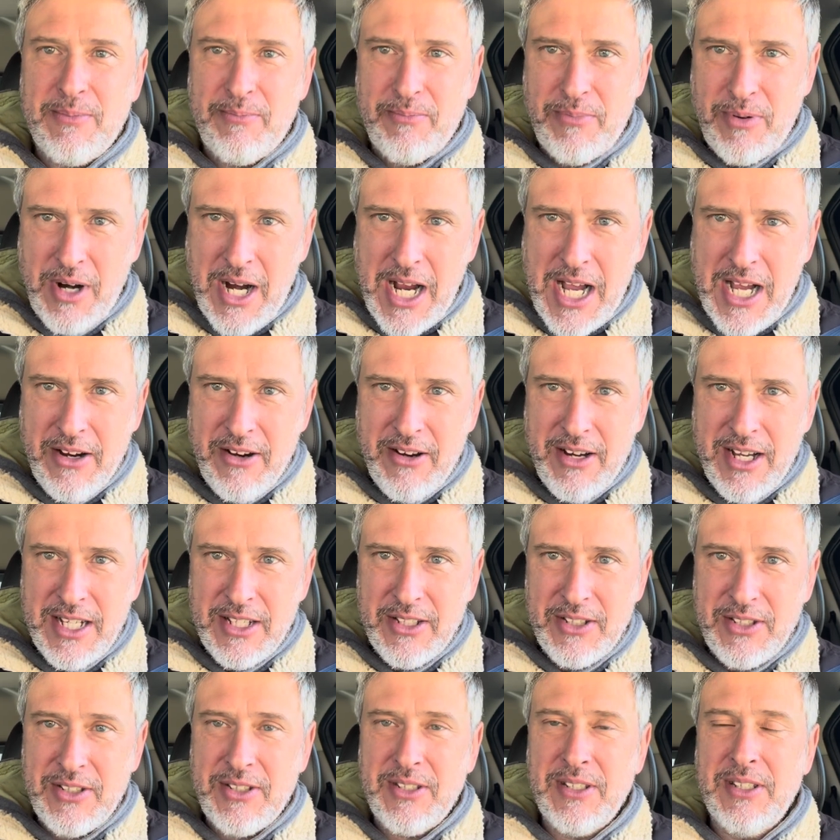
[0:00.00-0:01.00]

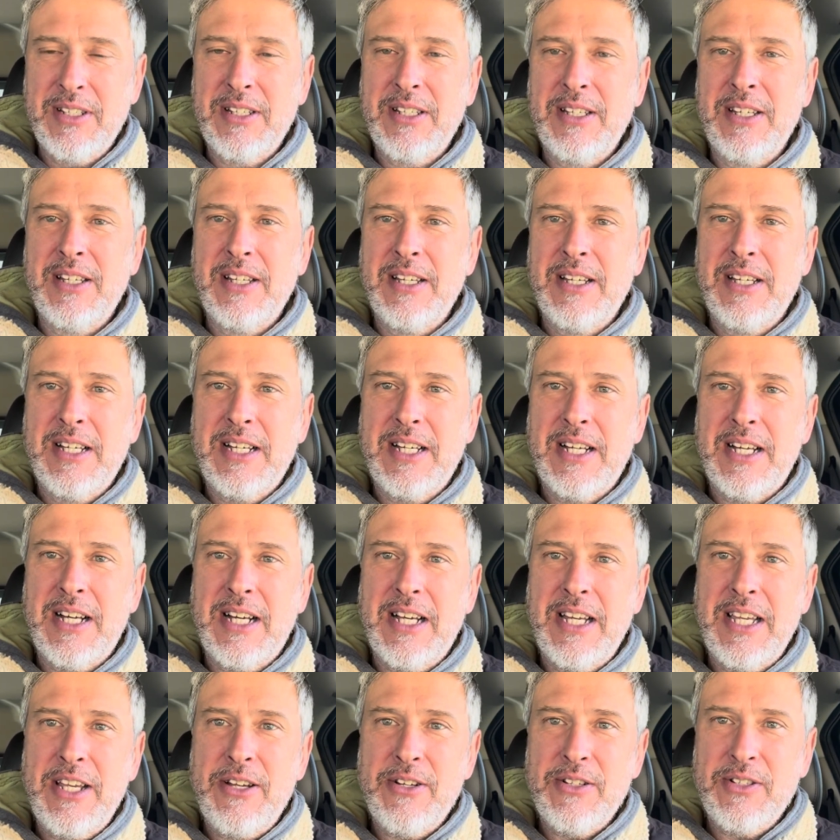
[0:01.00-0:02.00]
progress?
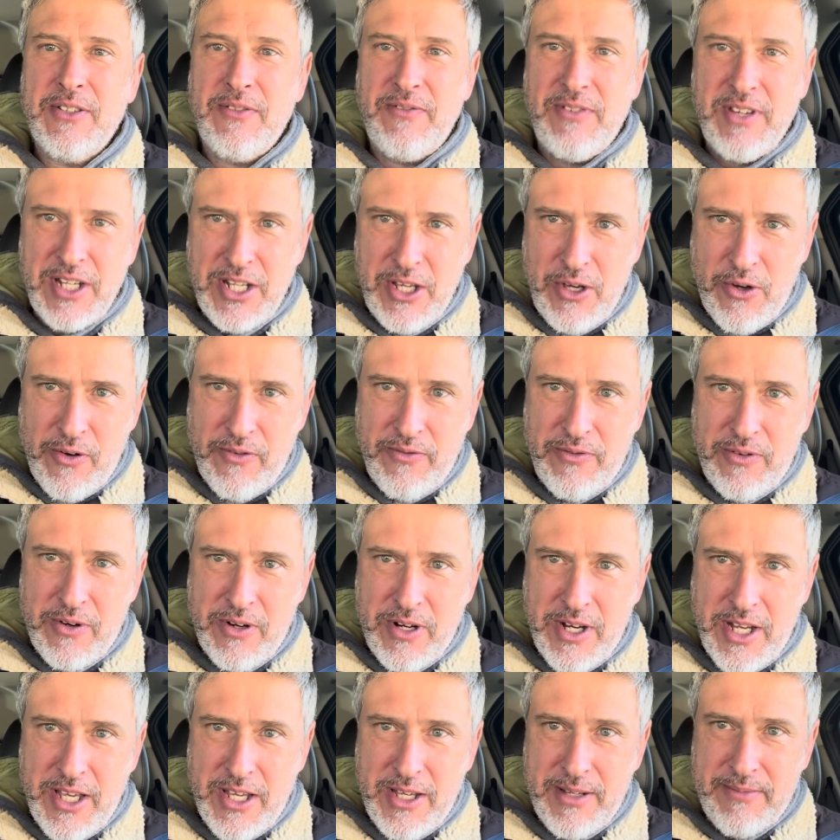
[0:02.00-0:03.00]
Here's a video for
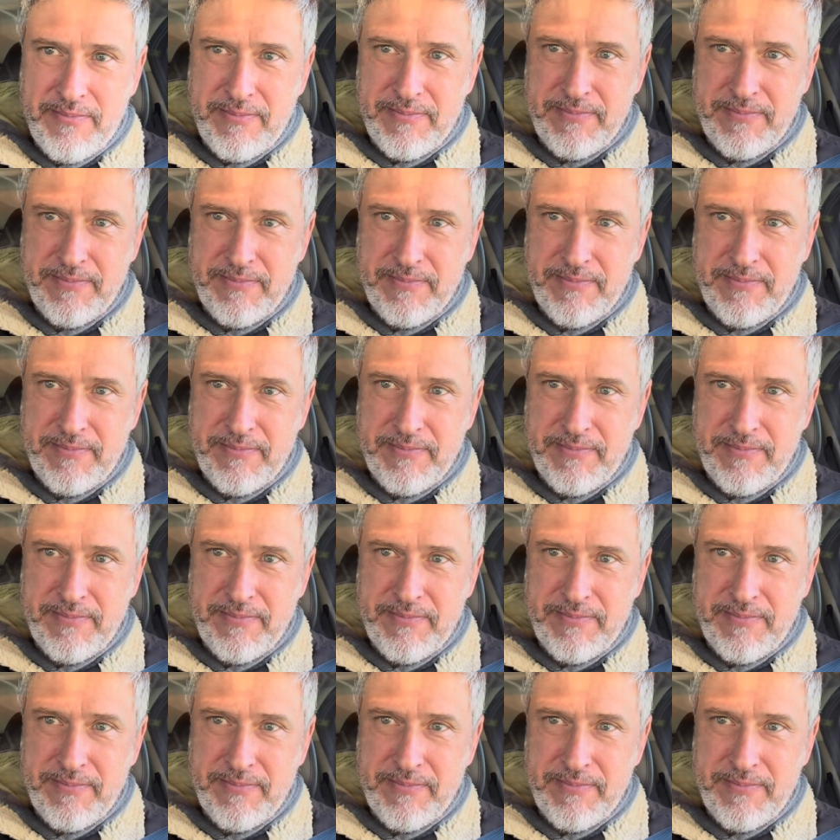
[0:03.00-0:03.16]
you.